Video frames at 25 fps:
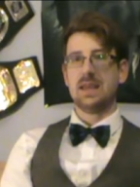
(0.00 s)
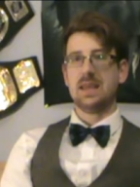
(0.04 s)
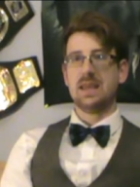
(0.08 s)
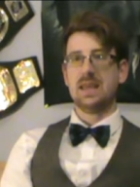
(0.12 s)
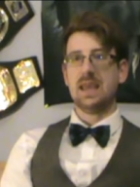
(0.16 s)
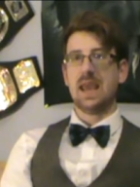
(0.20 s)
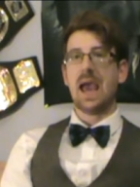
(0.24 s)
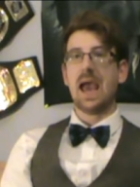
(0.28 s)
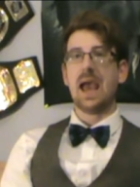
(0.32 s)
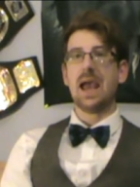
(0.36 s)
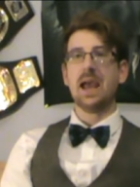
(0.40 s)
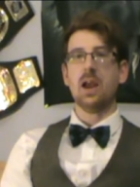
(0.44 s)

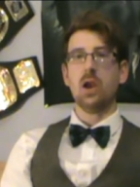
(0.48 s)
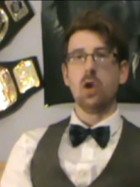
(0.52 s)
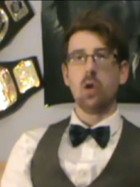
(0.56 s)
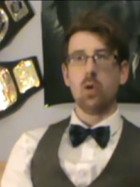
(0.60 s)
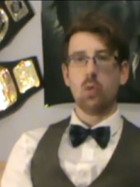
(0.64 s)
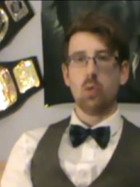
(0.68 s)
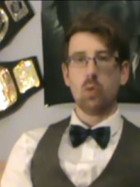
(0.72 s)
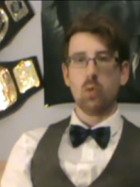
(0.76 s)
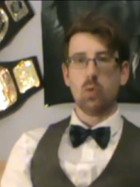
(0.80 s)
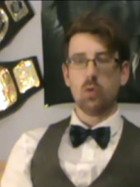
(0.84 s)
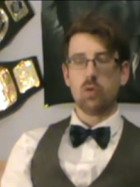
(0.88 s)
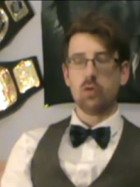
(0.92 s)
gang
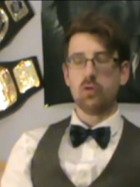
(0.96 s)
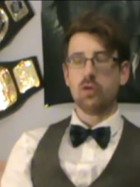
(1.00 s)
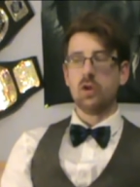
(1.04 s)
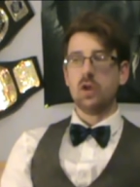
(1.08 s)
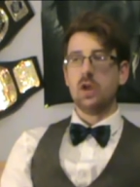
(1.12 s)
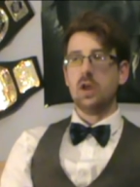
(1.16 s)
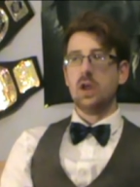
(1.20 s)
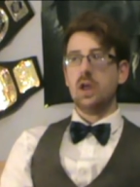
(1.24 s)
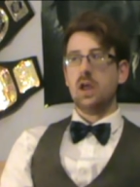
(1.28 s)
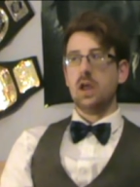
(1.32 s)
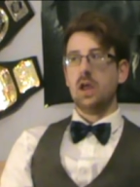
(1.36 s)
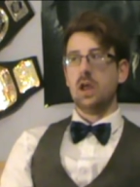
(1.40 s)
lord
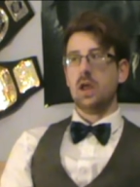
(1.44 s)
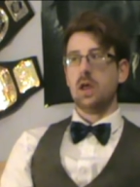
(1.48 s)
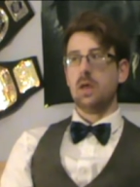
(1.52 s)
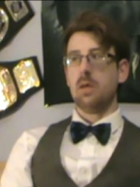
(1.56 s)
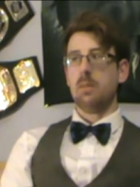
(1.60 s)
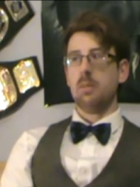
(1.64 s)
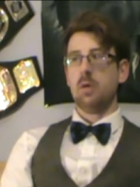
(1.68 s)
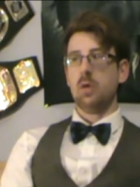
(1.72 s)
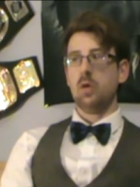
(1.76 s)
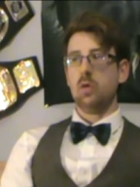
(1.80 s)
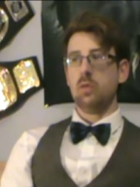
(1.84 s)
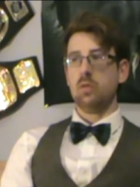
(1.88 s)

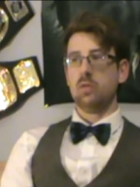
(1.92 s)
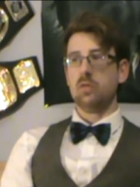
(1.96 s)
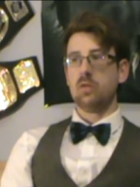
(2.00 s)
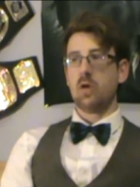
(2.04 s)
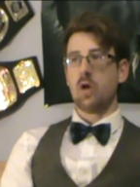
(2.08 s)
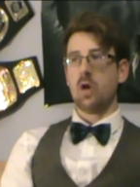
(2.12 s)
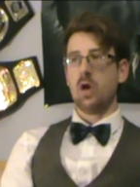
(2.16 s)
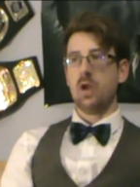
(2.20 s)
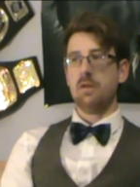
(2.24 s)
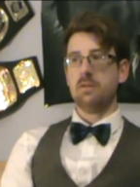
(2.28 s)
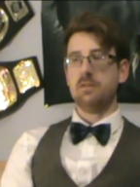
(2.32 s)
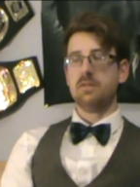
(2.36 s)
um, who's
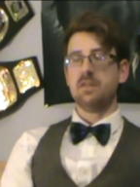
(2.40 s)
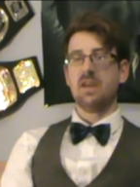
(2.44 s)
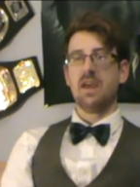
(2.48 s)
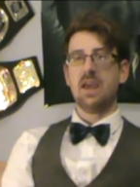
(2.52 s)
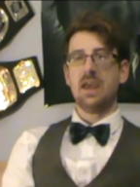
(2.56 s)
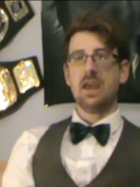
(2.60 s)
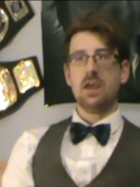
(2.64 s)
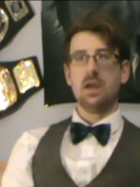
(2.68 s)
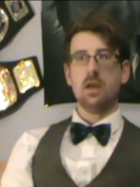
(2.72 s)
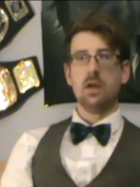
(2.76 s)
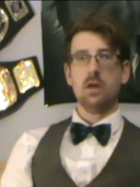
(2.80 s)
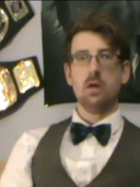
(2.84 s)
kind of
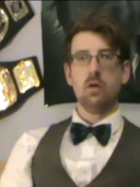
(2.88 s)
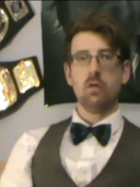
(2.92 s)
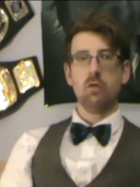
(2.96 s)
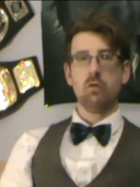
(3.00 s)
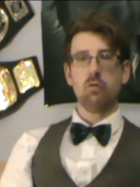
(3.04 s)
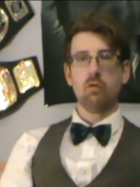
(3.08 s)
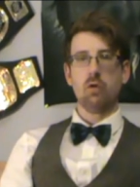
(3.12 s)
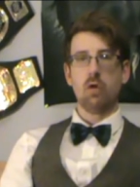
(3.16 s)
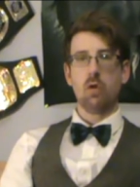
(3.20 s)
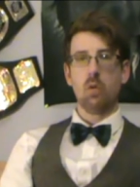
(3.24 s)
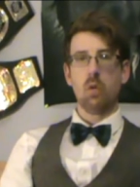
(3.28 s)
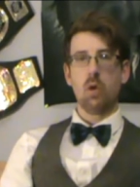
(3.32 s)
taken
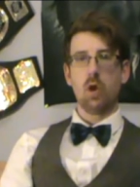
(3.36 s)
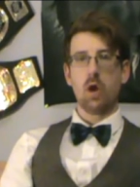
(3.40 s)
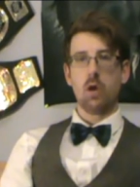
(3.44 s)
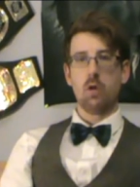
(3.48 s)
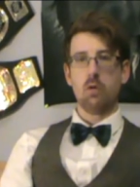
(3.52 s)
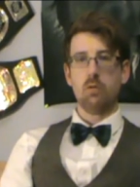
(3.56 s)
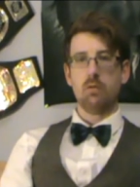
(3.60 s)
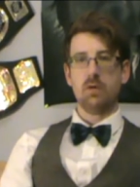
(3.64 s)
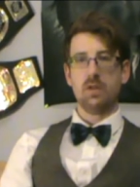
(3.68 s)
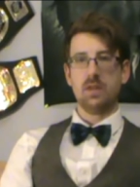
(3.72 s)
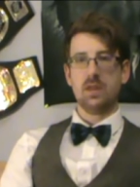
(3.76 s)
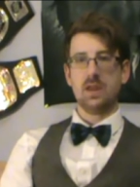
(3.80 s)
control
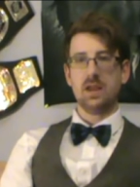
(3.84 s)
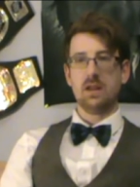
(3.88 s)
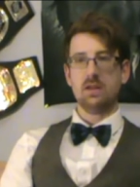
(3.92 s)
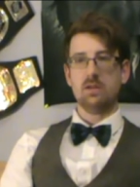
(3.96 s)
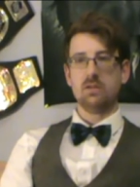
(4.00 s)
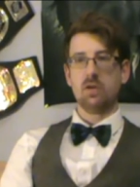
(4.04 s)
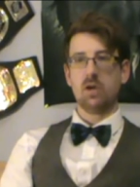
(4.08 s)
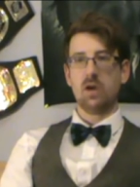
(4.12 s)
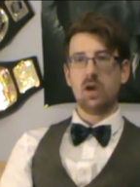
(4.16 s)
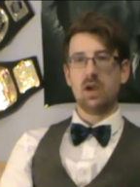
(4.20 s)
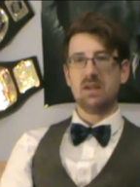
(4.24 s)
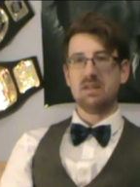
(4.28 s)
over the
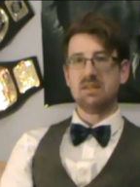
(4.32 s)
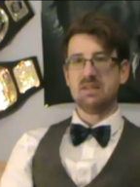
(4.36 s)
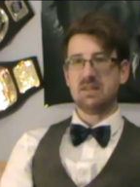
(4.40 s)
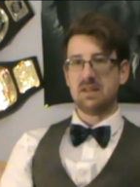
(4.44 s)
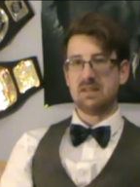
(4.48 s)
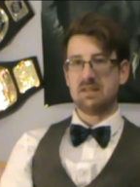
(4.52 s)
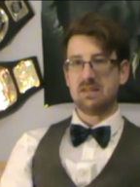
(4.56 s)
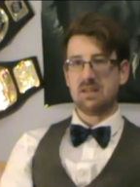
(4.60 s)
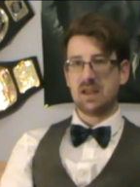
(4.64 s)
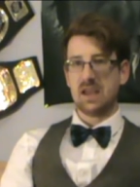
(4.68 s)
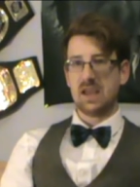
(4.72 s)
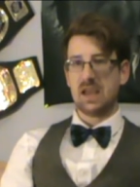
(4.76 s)
entire
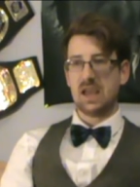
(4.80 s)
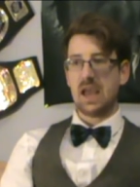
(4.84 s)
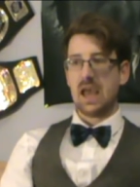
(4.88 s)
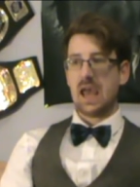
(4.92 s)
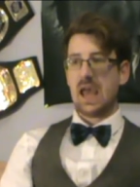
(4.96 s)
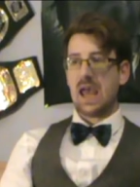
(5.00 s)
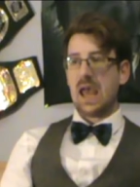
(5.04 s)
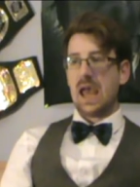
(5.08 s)
city